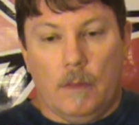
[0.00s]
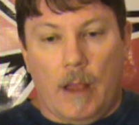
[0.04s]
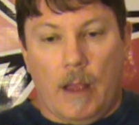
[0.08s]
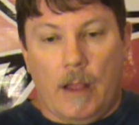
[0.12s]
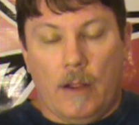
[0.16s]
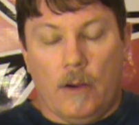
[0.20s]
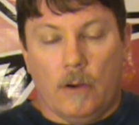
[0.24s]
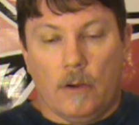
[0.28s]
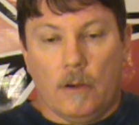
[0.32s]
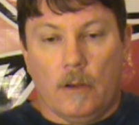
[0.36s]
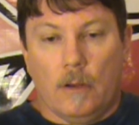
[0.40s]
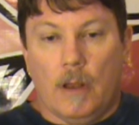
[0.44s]
I
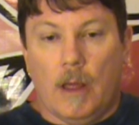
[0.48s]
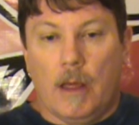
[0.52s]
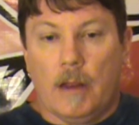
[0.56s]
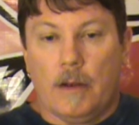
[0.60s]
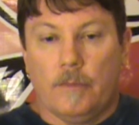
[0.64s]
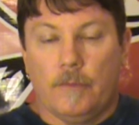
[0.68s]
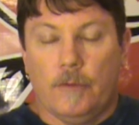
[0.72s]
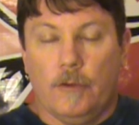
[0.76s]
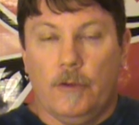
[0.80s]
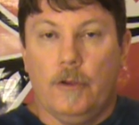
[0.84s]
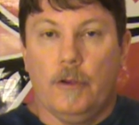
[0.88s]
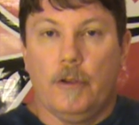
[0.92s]
heard a
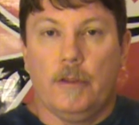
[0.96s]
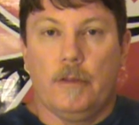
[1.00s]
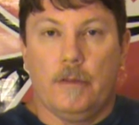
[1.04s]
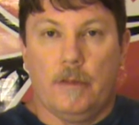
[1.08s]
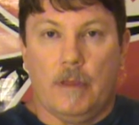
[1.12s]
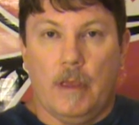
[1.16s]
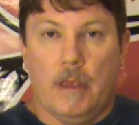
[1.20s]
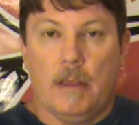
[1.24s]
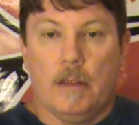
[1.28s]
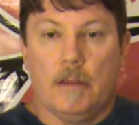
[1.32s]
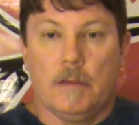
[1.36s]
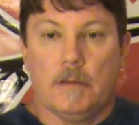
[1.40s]
lot of
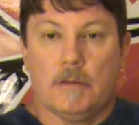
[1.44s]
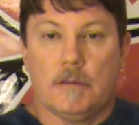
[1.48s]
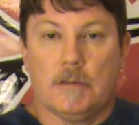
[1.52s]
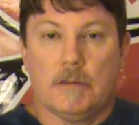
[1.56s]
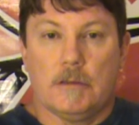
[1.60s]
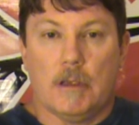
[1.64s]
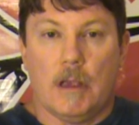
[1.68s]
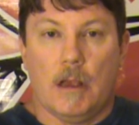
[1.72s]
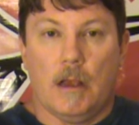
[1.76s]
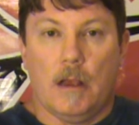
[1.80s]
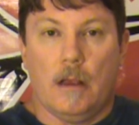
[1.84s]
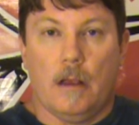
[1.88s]
good
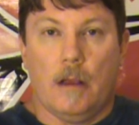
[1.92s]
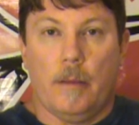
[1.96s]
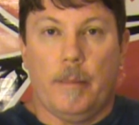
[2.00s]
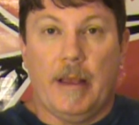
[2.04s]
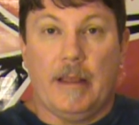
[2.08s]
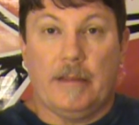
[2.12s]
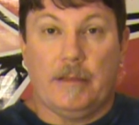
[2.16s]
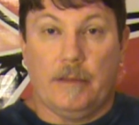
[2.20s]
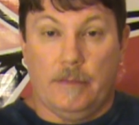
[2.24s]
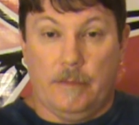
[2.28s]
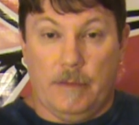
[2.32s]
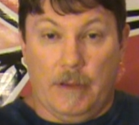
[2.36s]
things
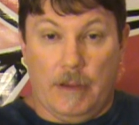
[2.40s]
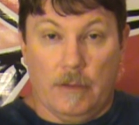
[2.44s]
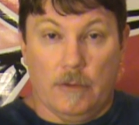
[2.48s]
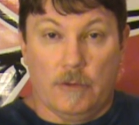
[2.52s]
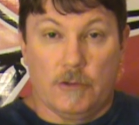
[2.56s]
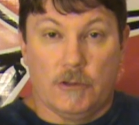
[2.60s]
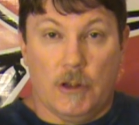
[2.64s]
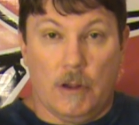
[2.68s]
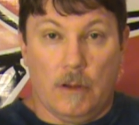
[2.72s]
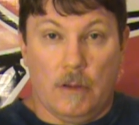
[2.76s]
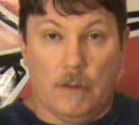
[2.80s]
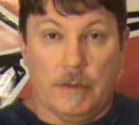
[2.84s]
about the
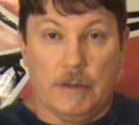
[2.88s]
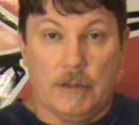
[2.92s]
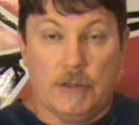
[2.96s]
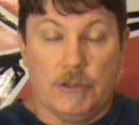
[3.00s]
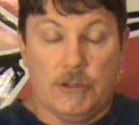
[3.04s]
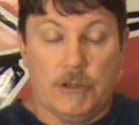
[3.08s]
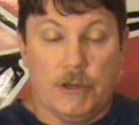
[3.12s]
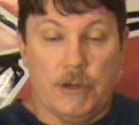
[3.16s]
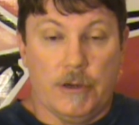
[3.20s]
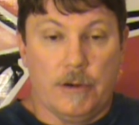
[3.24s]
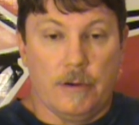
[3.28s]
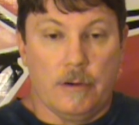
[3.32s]
Dealers Hall
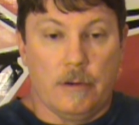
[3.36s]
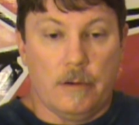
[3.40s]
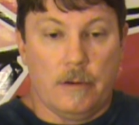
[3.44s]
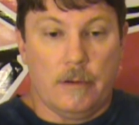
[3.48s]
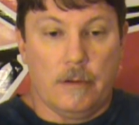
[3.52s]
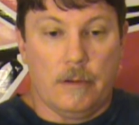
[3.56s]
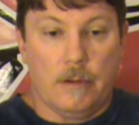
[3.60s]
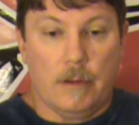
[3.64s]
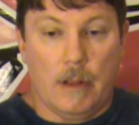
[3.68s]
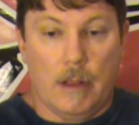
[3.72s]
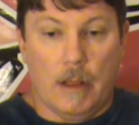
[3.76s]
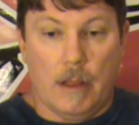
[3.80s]
this year.
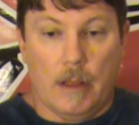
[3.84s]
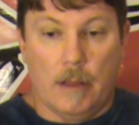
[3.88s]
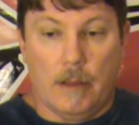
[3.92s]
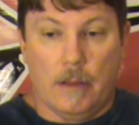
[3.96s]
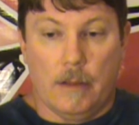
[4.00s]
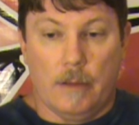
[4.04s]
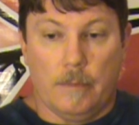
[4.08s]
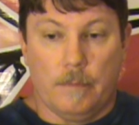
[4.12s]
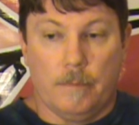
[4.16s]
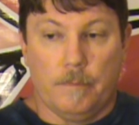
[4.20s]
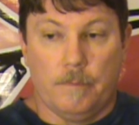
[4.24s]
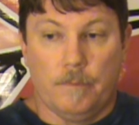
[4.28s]

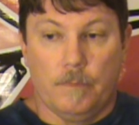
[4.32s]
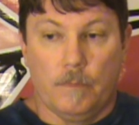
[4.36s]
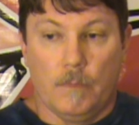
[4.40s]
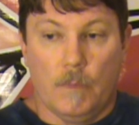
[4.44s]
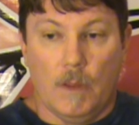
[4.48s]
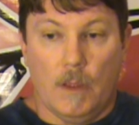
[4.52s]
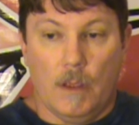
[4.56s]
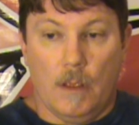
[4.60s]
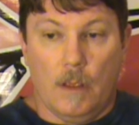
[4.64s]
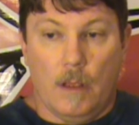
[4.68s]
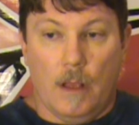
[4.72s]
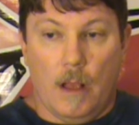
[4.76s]

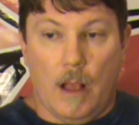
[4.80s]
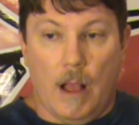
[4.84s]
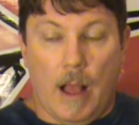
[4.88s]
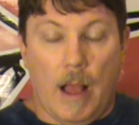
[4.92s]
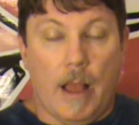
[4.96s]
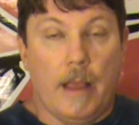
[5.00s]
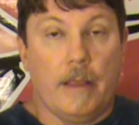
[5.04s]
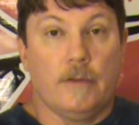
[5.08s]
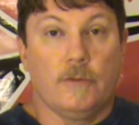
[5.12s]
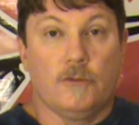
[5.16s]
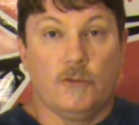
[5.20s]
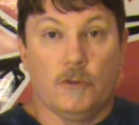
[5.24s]

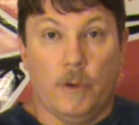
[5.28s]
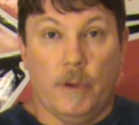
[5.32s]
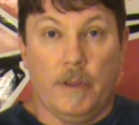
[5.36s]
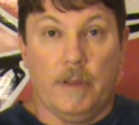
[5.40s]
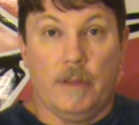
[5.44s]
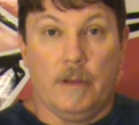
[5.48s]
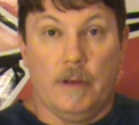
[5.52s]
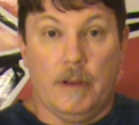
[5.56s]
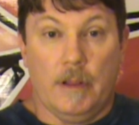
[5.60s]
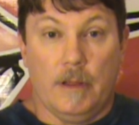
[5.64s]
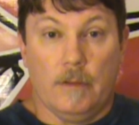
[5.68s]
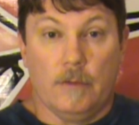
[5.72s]
I
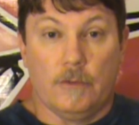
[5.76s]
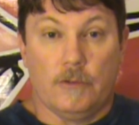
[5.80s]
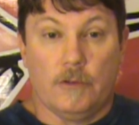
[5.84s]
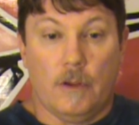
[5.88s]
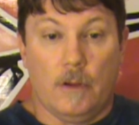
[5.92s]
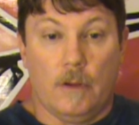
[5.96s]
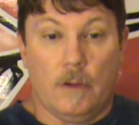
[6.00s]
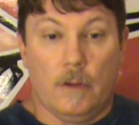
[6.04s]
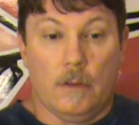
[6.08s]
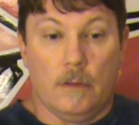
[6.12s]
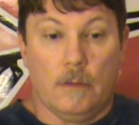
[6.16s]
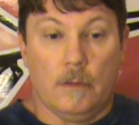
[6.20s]
enjoyed the
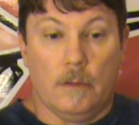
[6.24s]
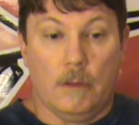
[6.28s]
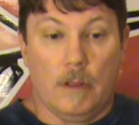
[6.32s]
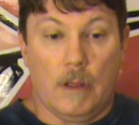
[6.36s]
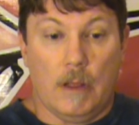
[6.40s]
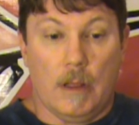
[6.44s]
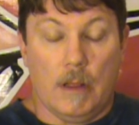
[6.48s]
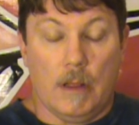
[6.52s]
Dealers Hall.